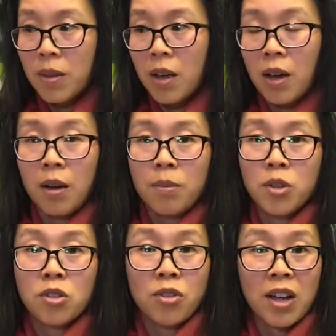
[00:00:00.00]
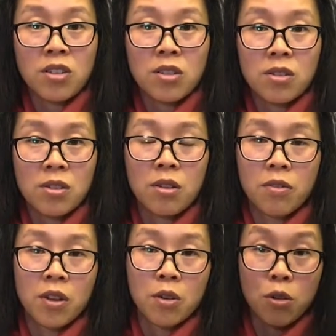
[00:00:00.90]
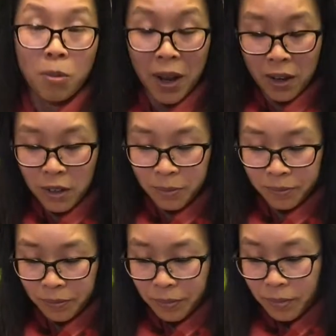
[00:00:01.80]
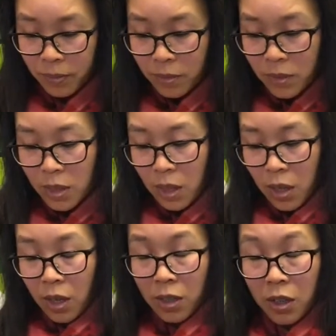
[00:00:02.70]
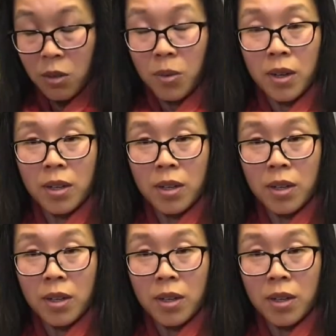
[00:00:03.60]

contractions of the gallbladder. Another one